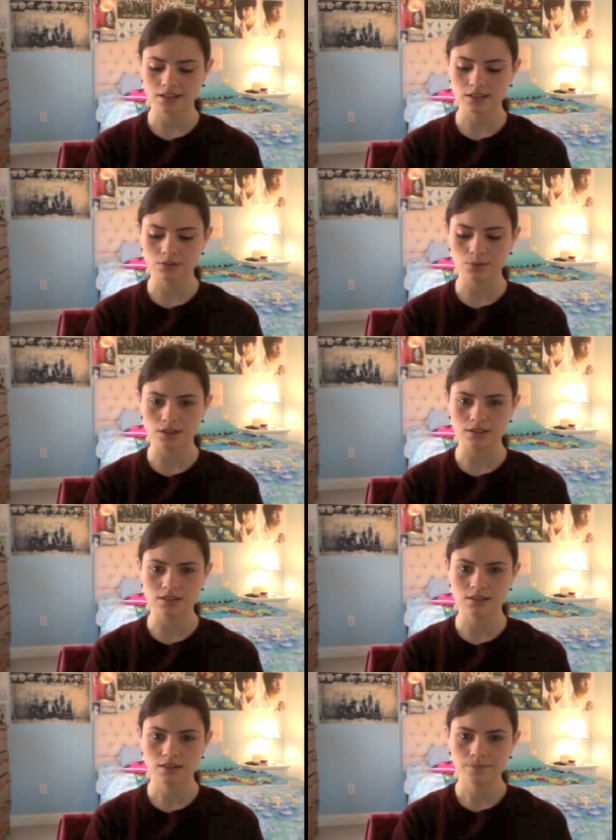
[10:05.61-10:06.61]
he
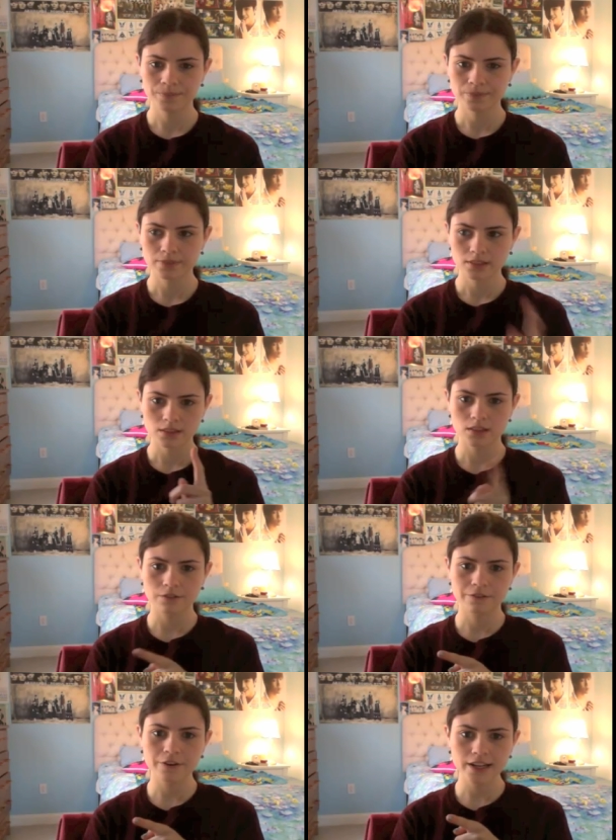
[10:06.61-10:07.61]
was the
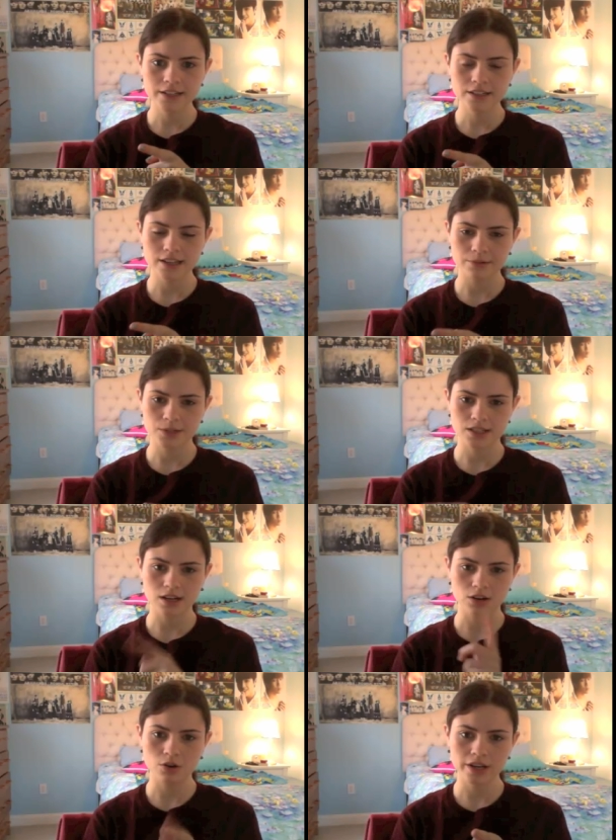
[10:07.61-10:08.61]
friend that was
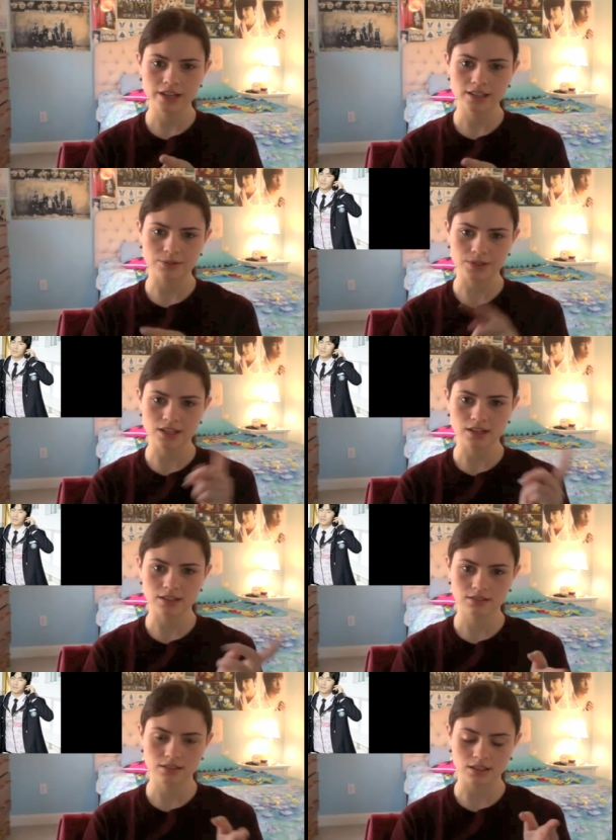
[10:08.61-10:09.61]
not Hoya, that was
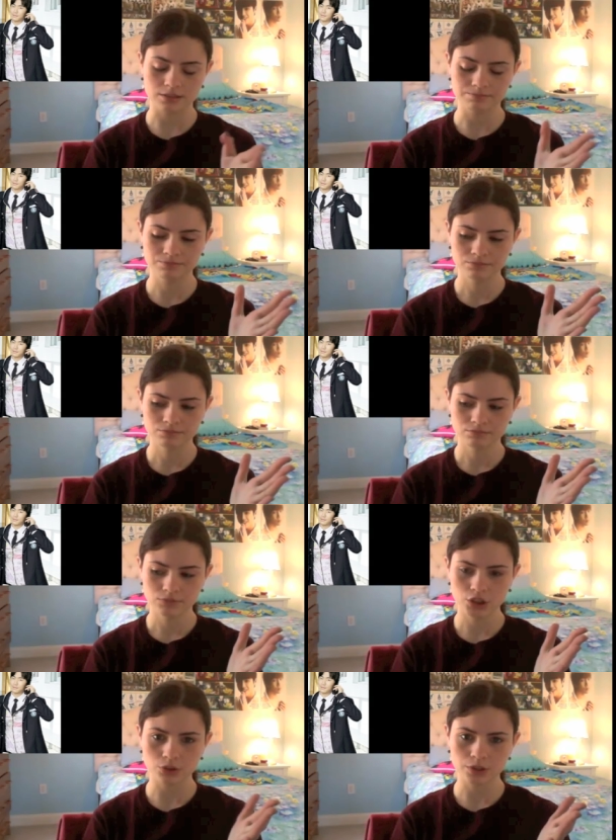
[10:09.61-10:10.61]
not um,
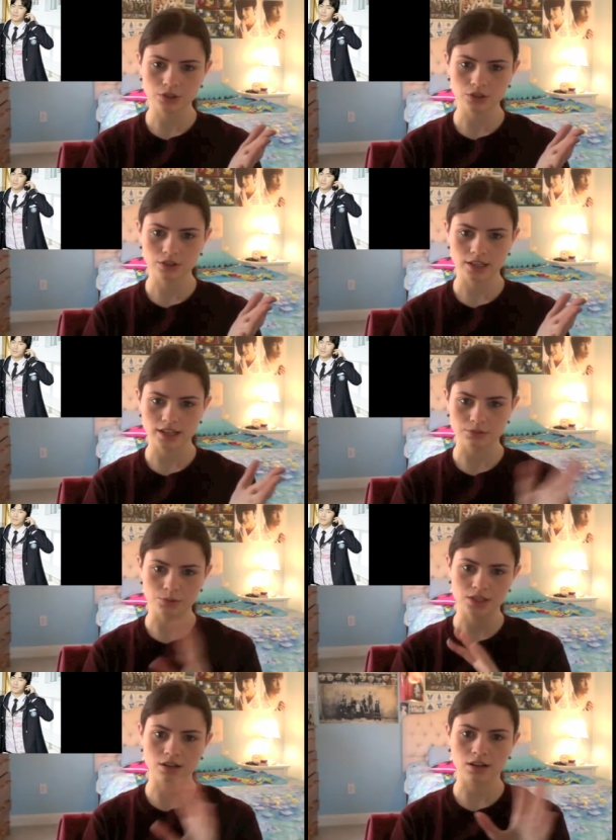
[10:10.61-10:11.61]
Seo In-guk, and
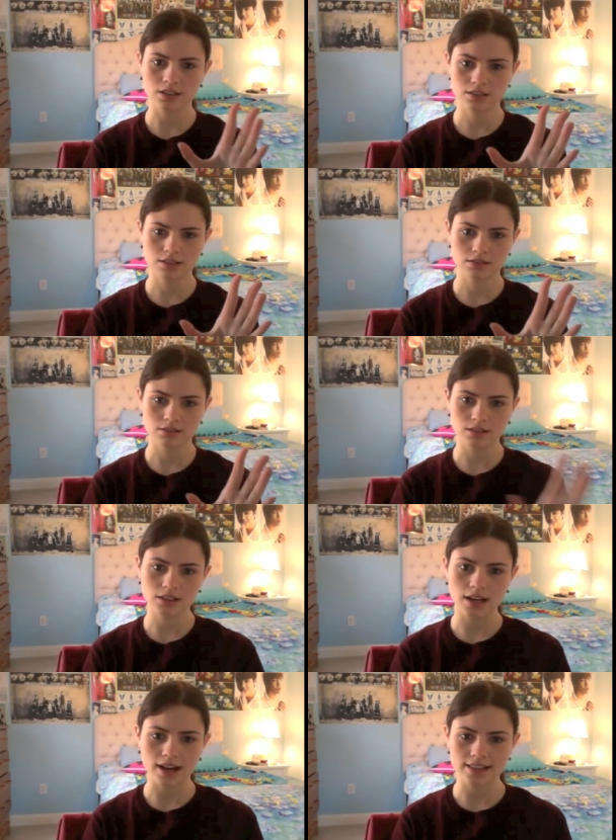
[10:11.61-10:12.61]
was not the
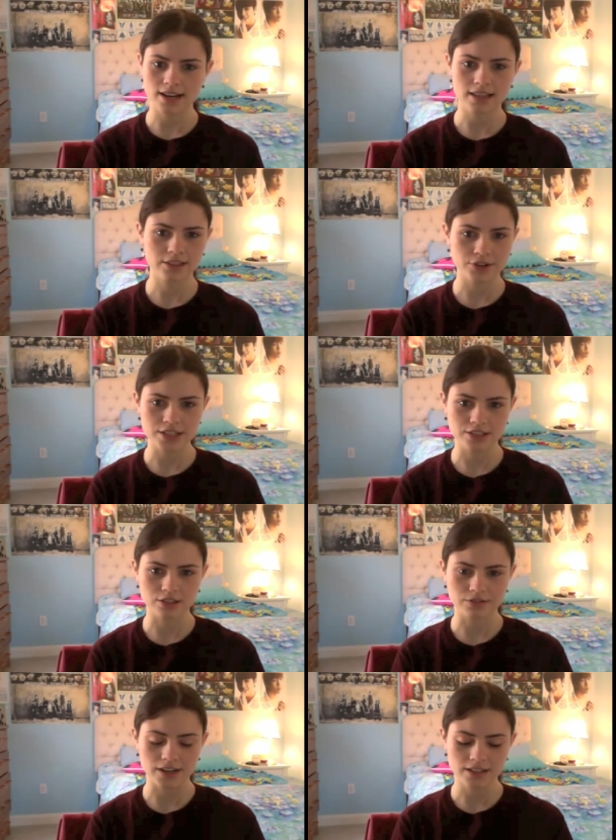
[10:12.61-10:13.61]
guy that had the crazy
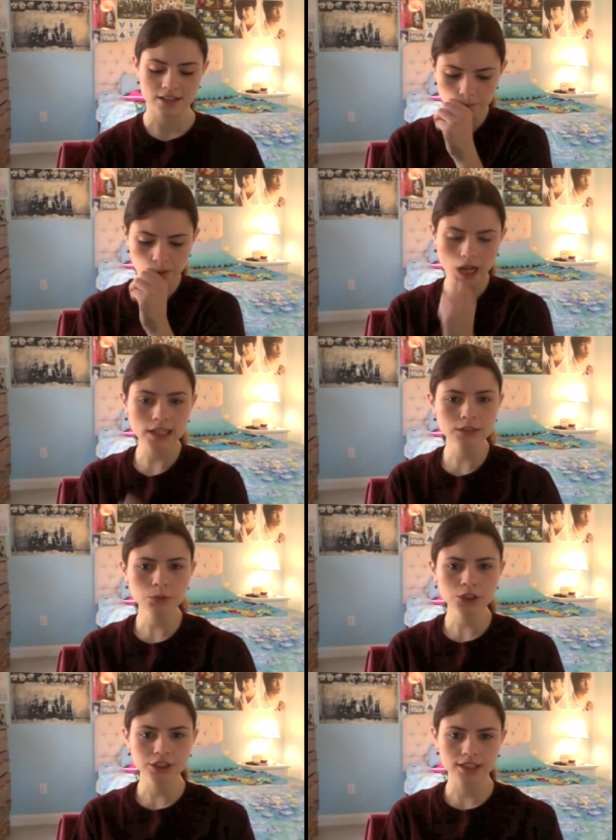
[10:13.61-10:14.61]
girlfriend. I didn't
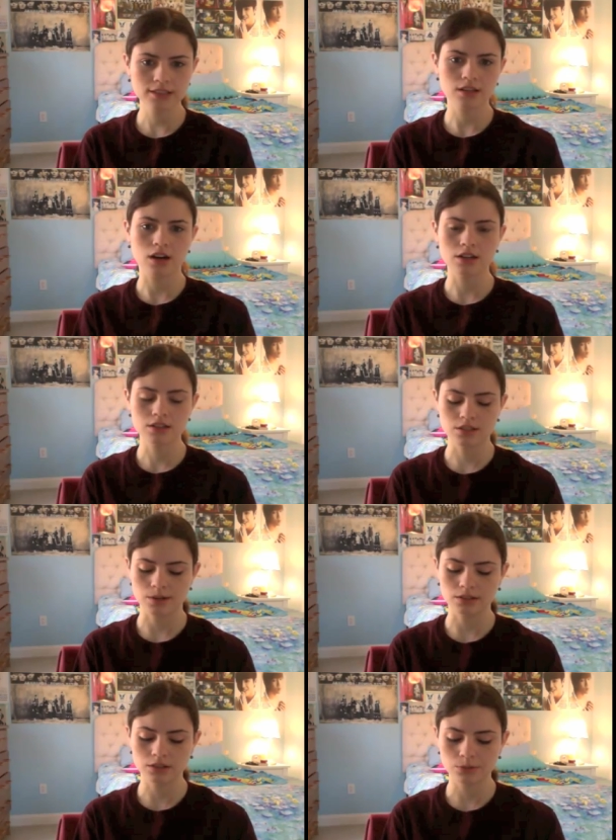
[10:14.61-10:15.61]
watch King 2 Hearts, so
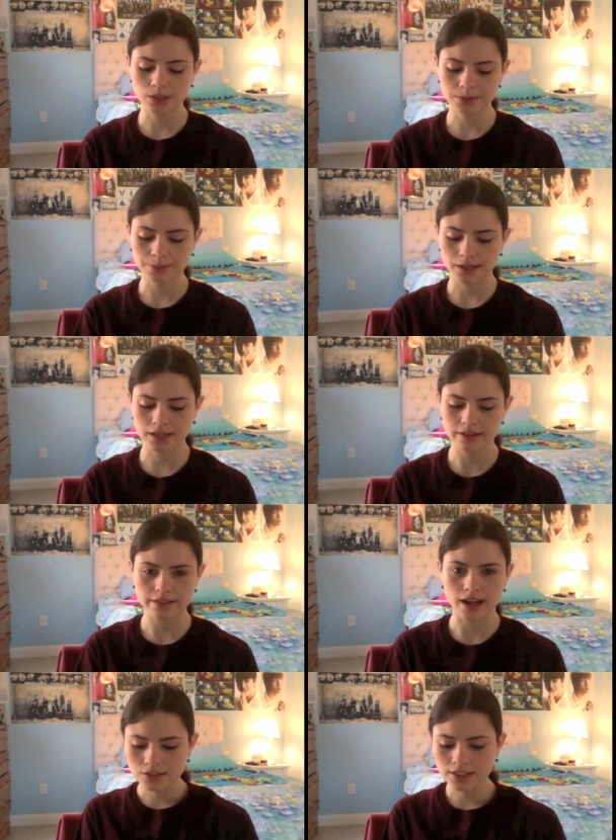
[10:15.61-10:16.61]
I don't know what he played in
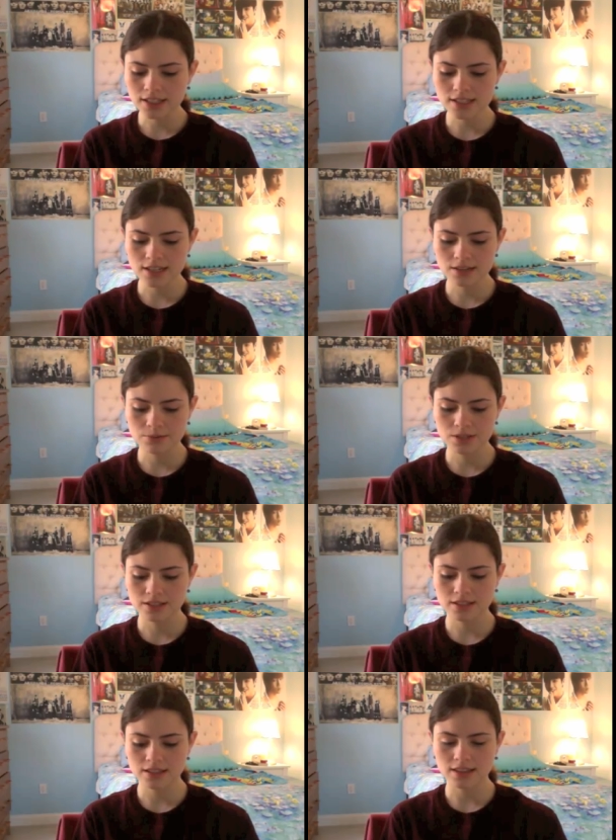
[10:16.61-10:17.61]
that. Like I said, it
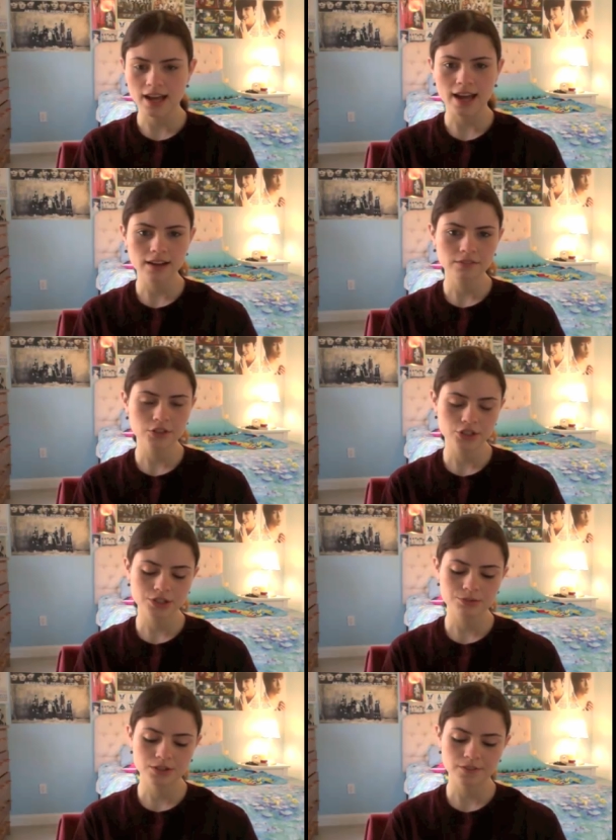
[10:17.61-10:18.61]
was in the half version,
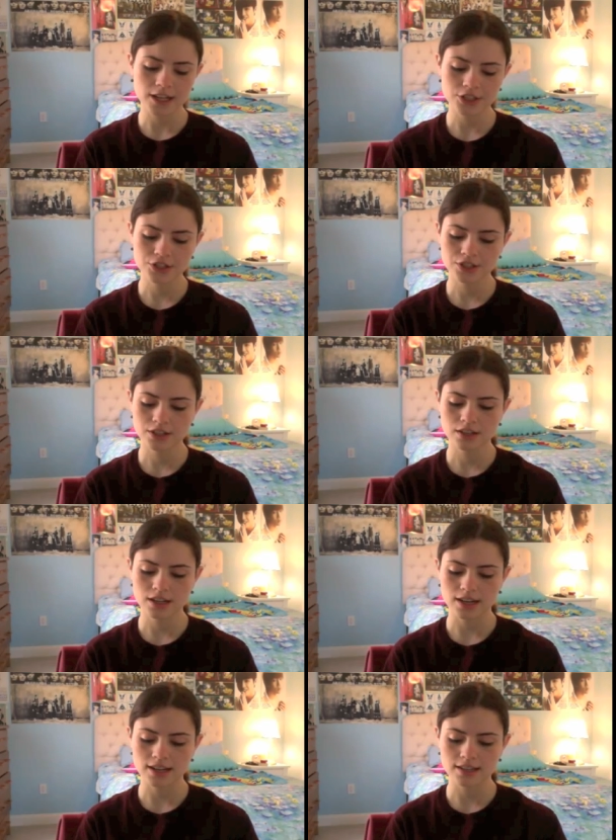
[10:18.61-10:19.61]
it was flashier.
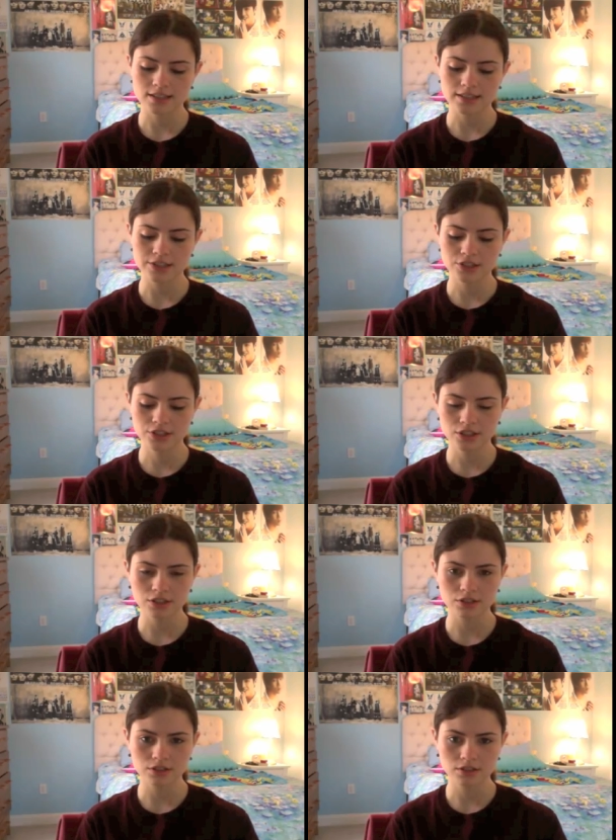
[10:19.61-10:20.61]
It has
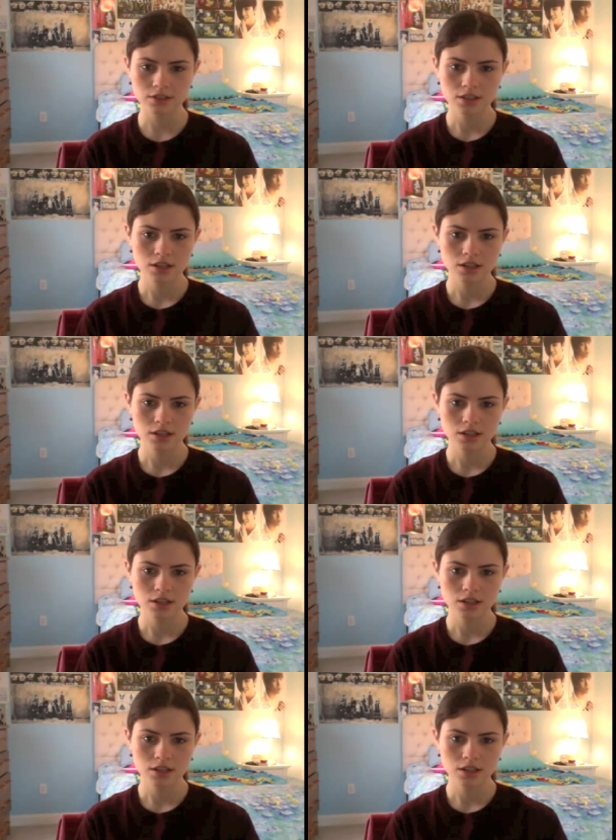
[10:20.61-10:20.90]
Ishiun